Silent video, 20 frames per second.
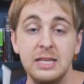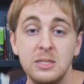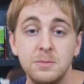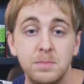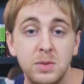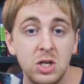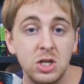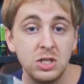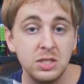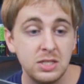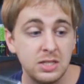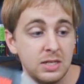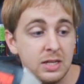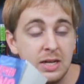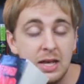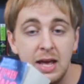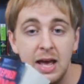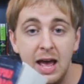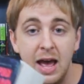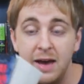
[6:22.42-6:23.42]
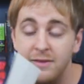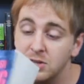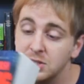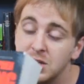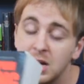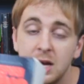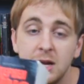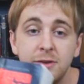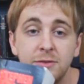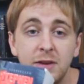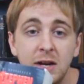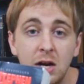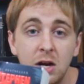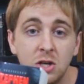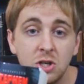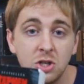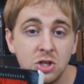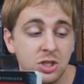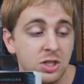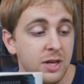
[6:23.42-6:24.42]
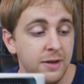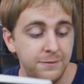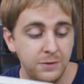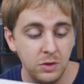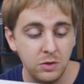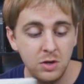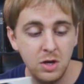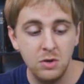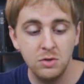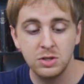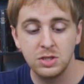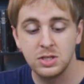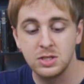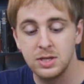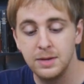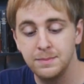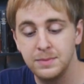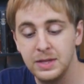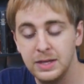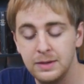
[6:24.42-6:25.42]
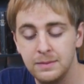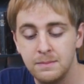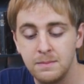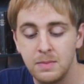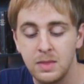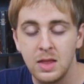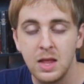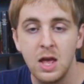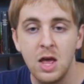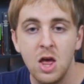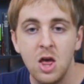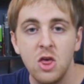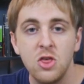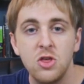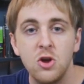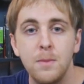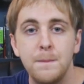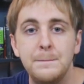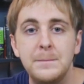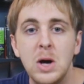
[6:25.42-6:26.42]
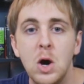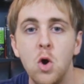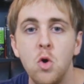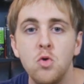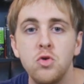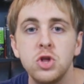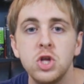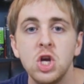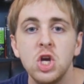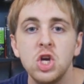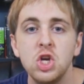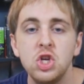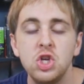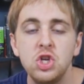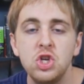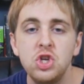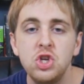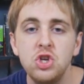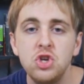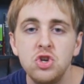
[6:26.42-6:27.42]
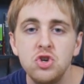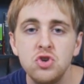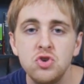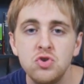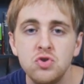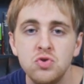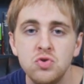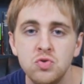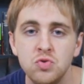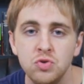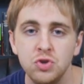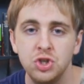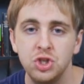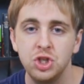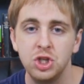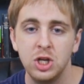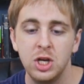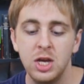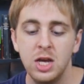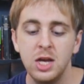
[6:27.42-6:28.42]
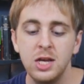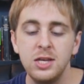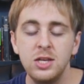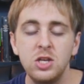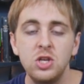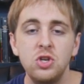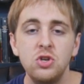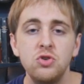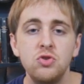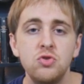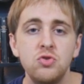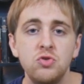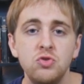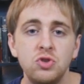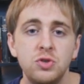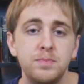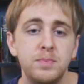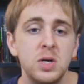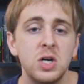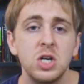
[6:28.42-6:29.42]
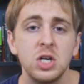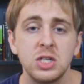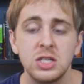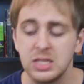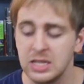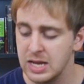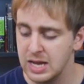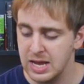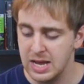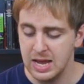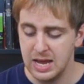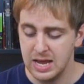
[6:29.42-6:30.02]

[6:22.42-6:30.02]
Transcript: These books have a ton of characters. If you'll notice something, they're both huge, huge books.